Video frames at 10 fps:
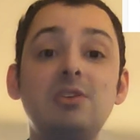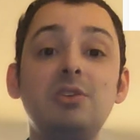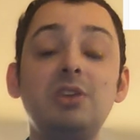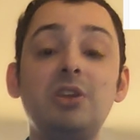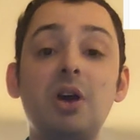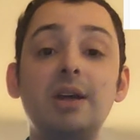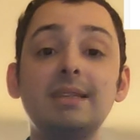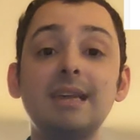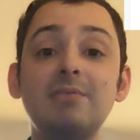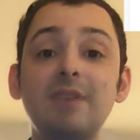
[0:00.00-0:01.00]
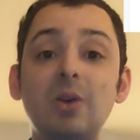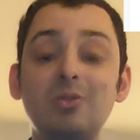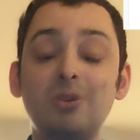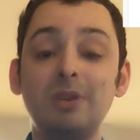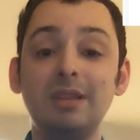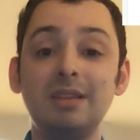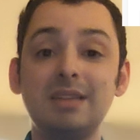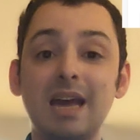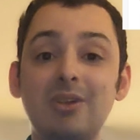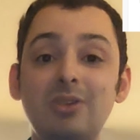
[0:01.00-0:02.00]
You cannot say Velcro in the
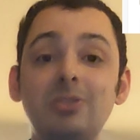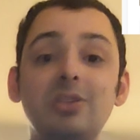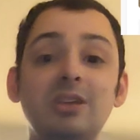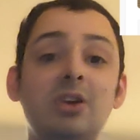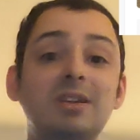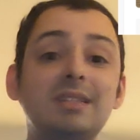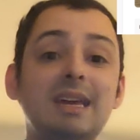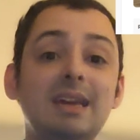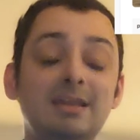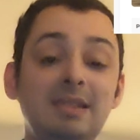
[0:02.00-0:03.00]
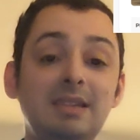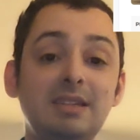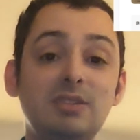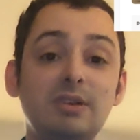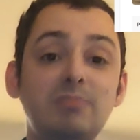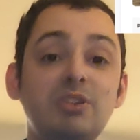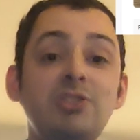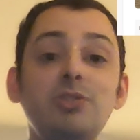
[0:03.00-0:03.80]
title. You cannot say it in the description.